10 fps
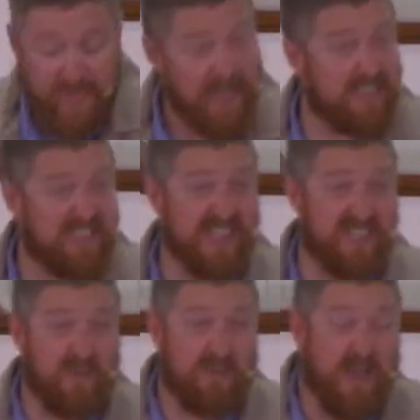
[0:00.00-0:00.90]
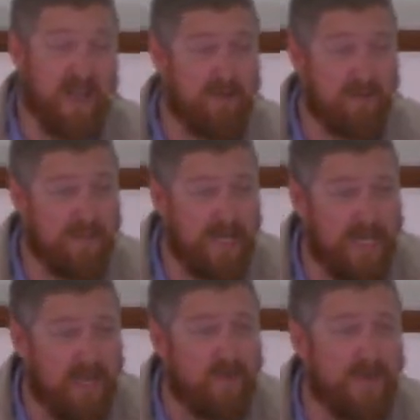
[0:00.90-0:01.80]
And it sounds a lot like what
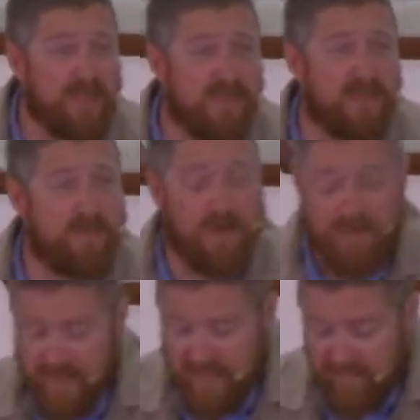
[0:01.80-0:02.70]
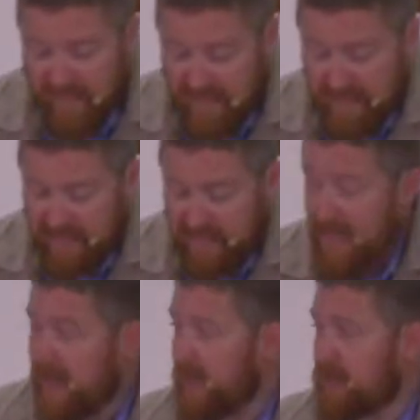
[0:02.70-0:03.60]
many Western democracies are facing today.